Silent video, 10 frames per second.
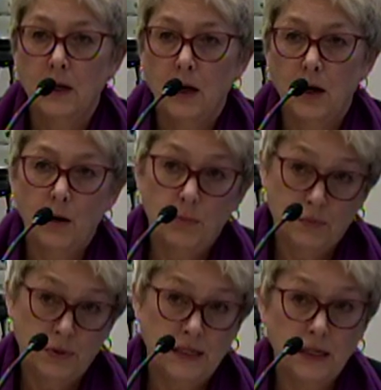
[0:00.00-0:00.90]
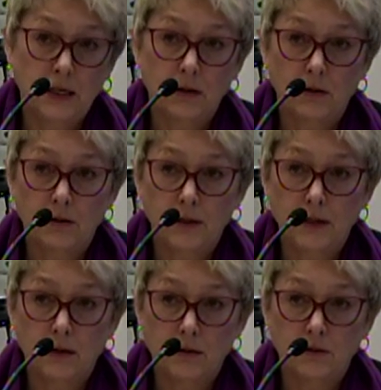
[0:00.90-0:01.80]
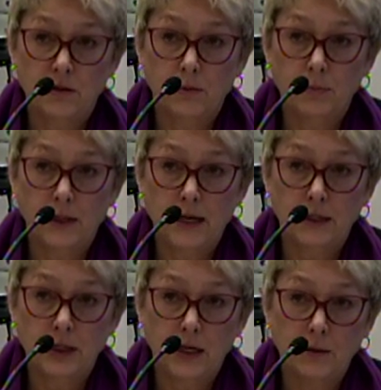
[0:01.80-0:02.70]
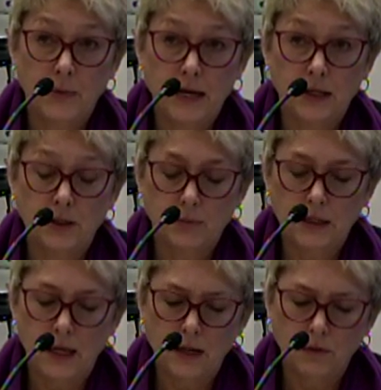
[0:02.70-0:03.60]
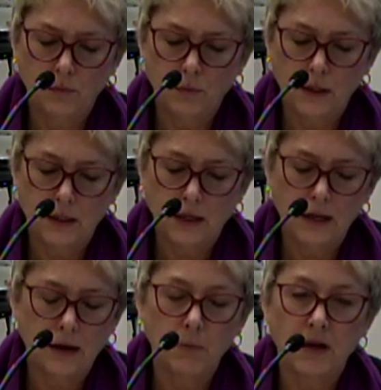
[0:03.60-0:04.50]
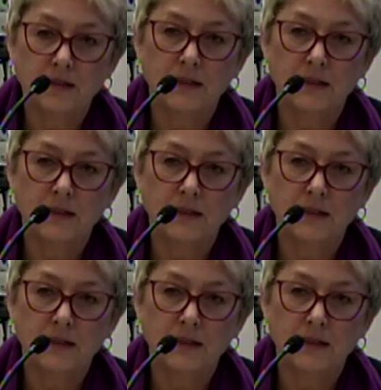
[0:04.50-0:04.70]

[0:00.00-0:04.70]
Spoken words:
but particularly on supply chain management, and we must